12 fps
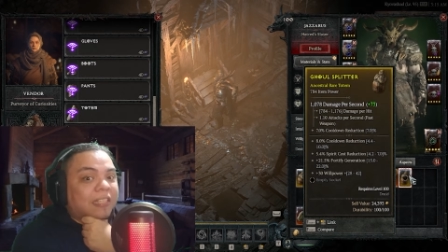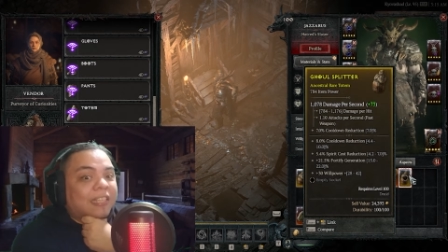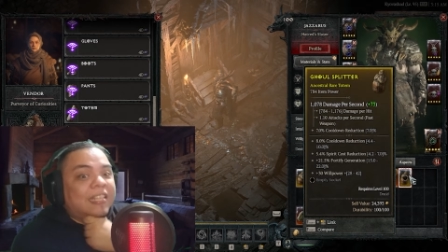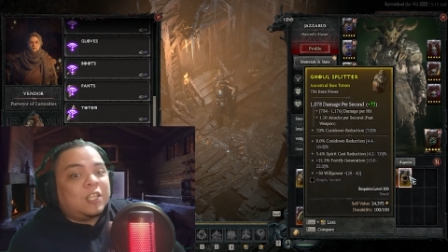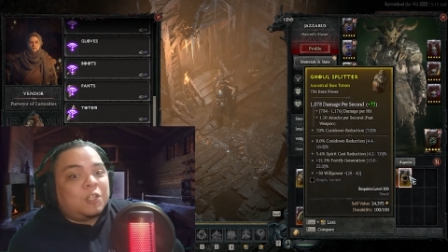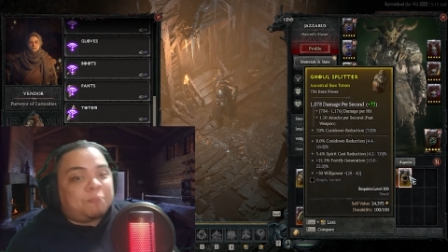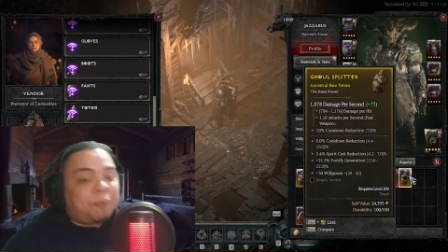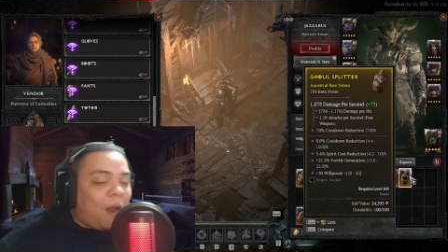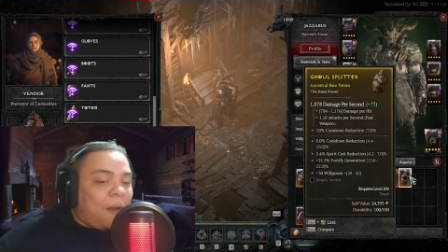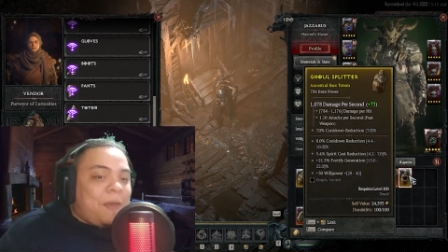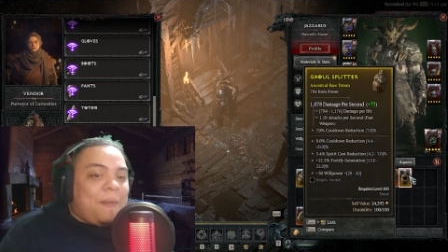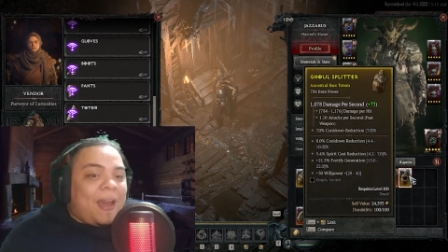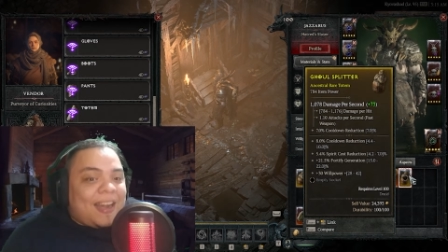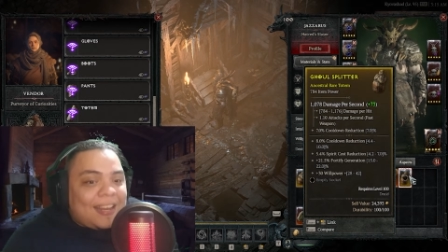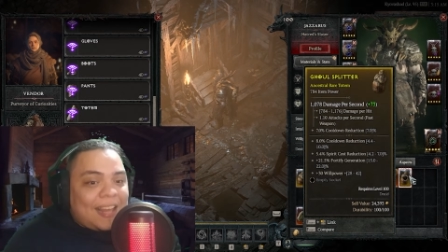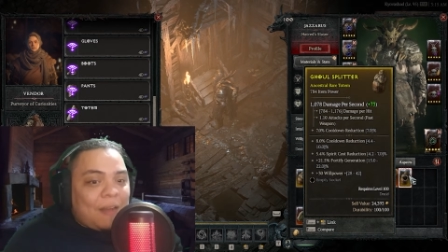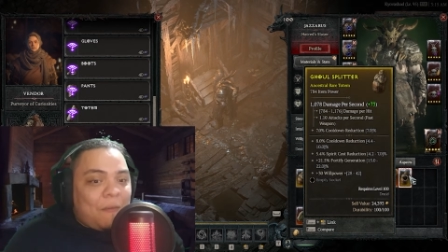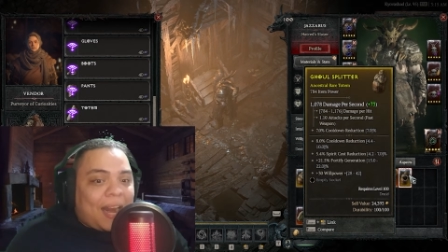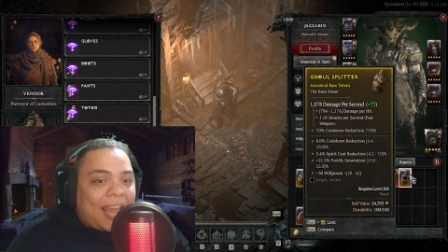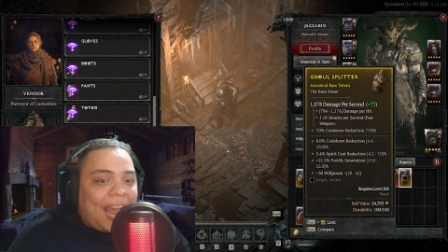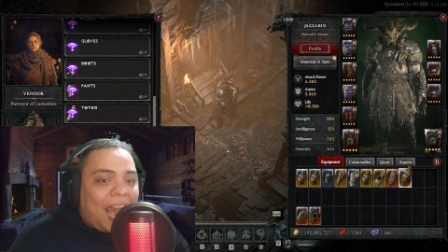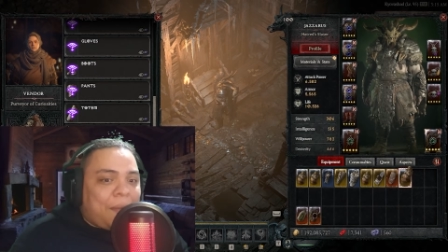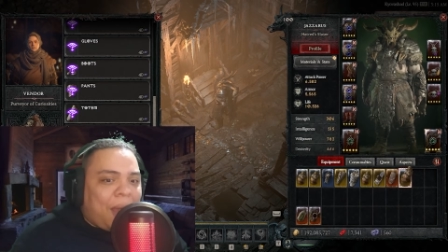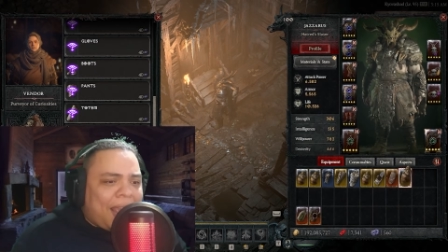This is probably better than what I
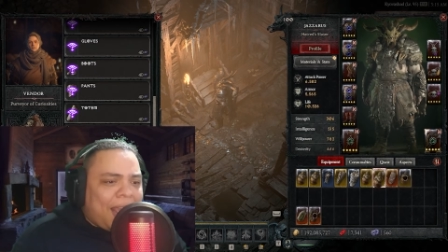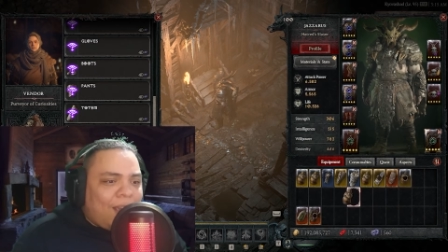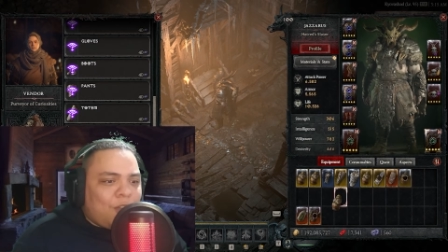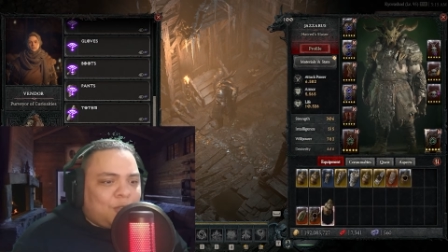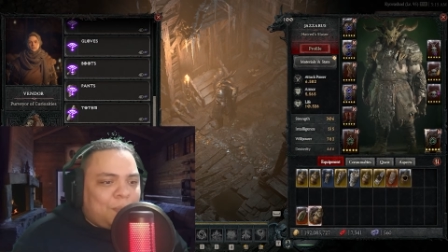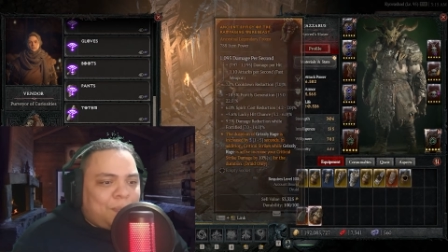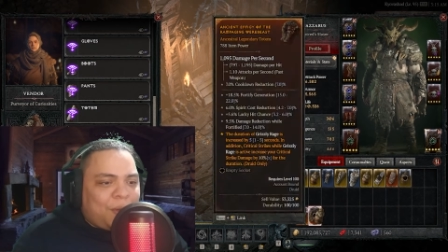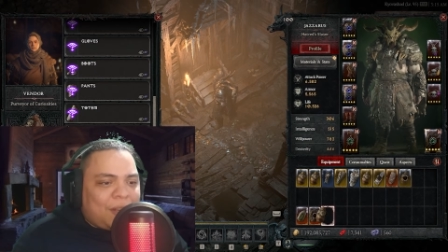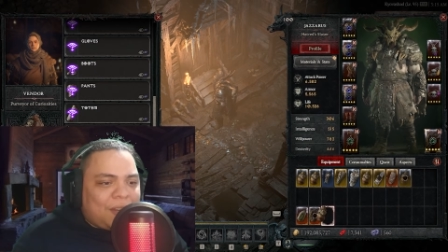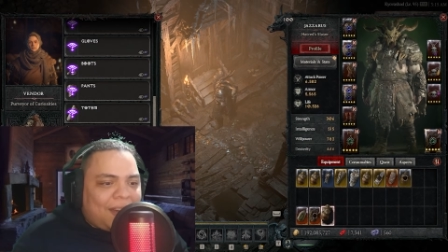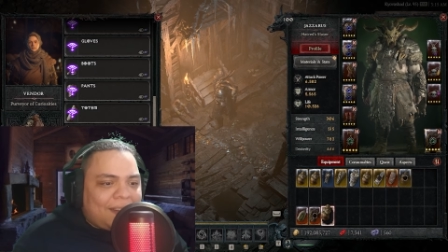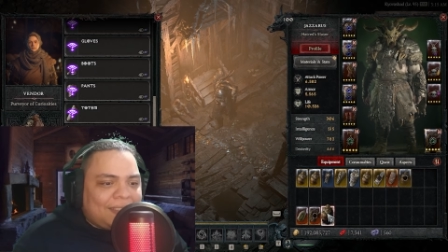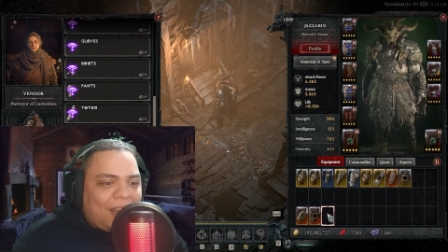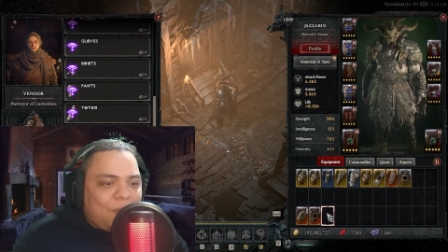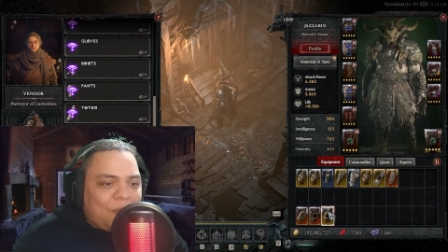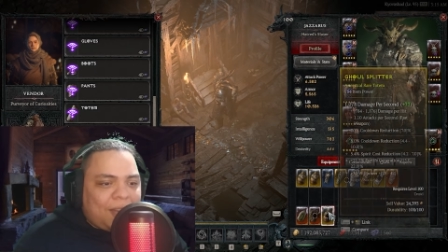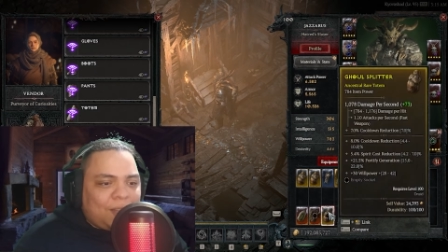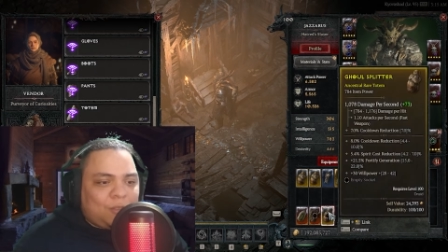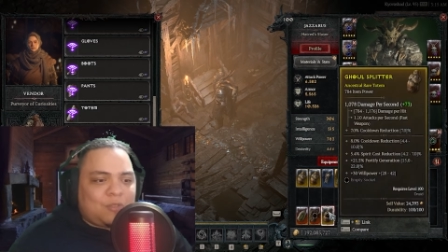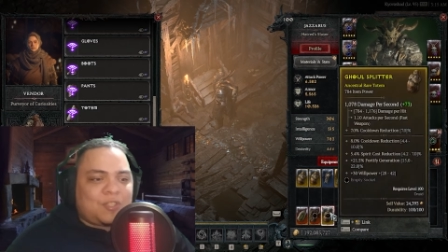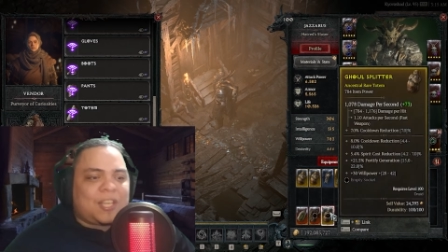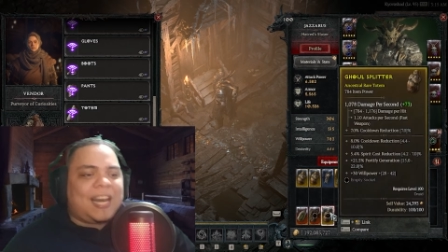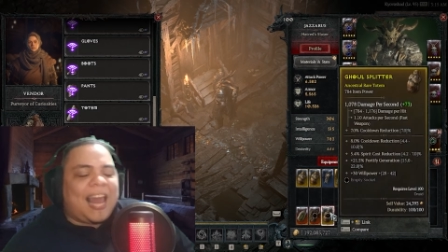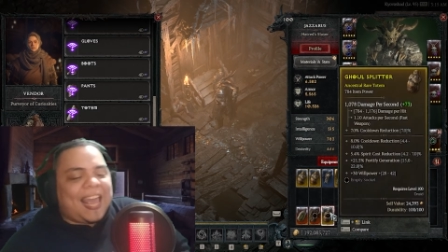have. I am going to put it right down here to
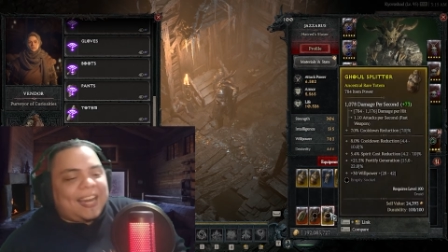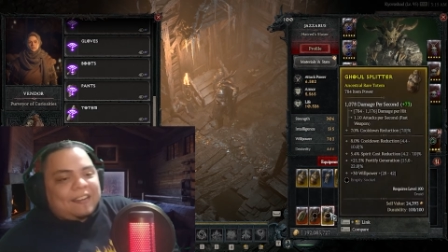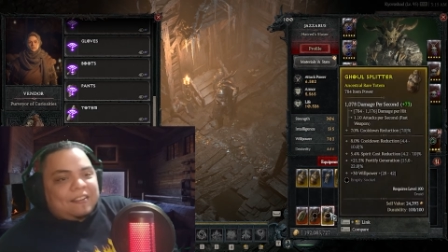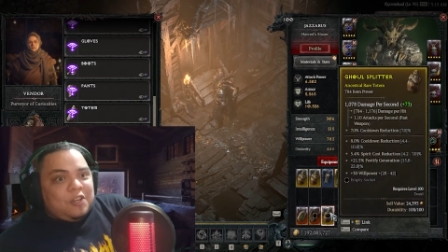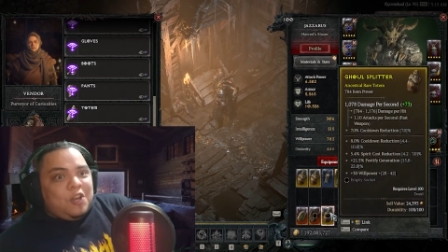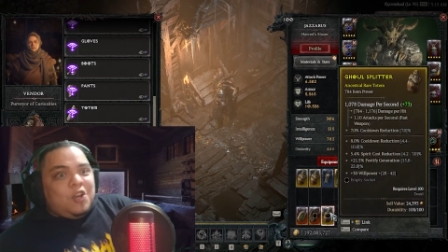see later.